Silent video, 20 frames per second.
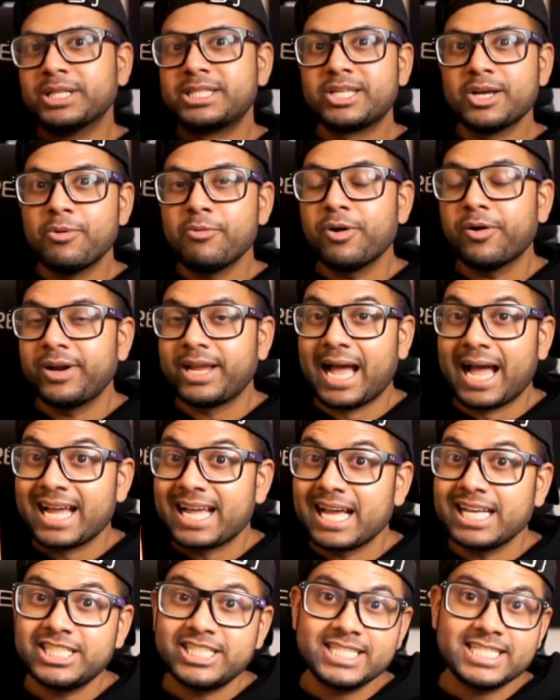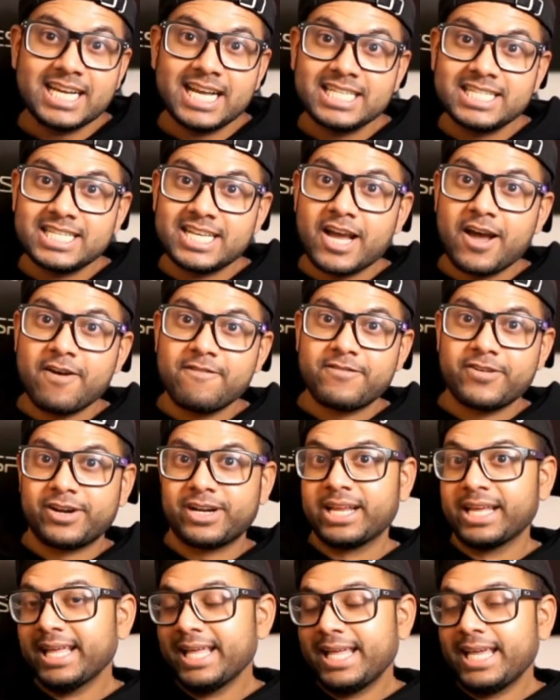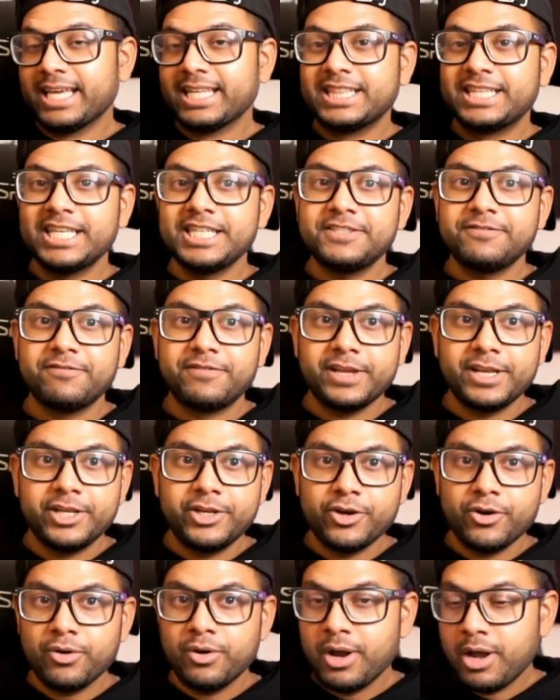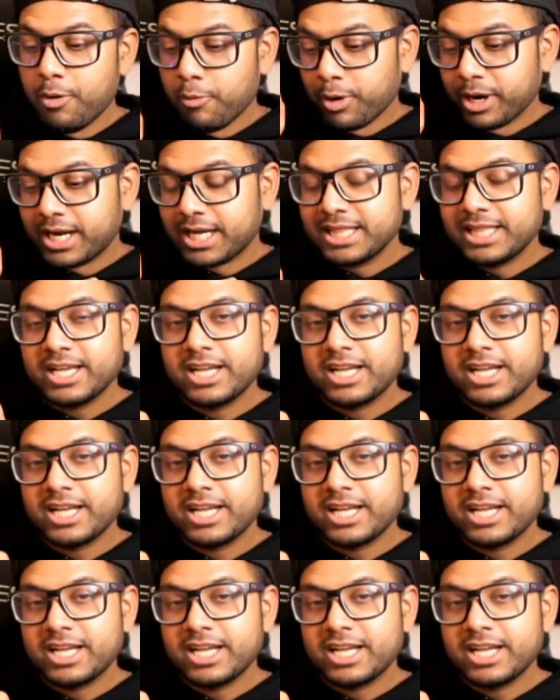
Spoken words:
don't worry, I got you guys covered. In this video, we're gonna